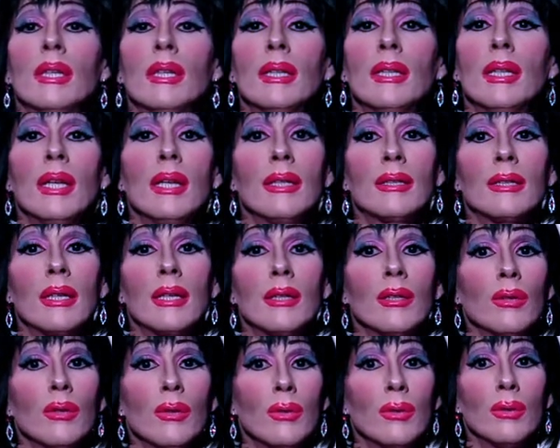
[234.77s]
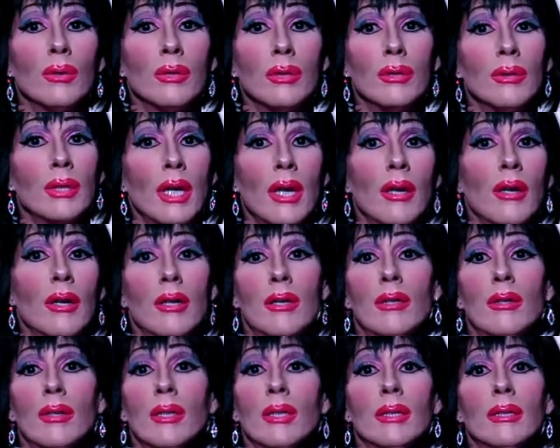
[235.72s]
that it takes on a whole new
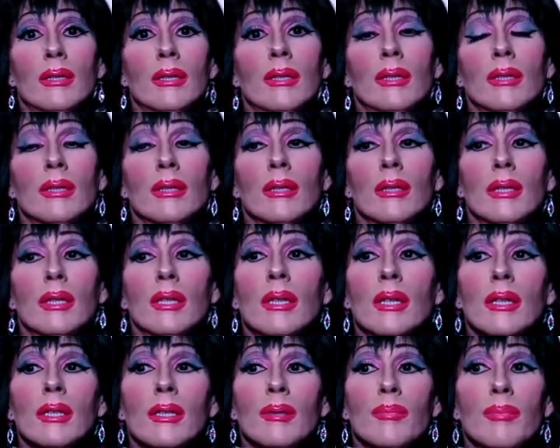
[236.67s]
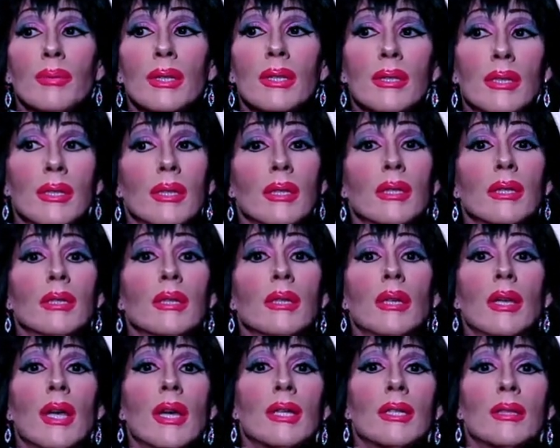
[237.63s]
character. It's an explicit
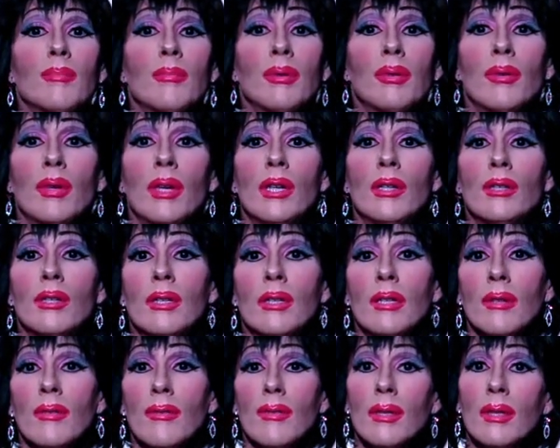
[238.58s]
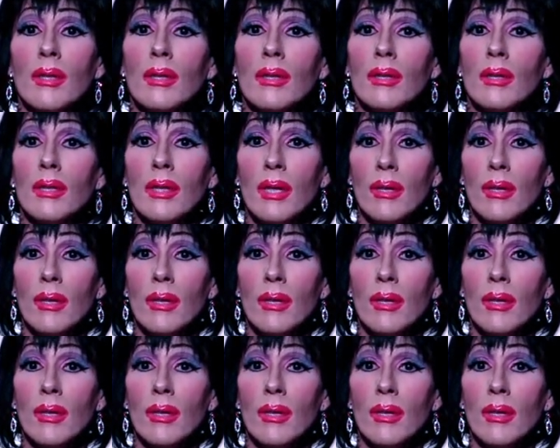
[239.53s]
exploration of the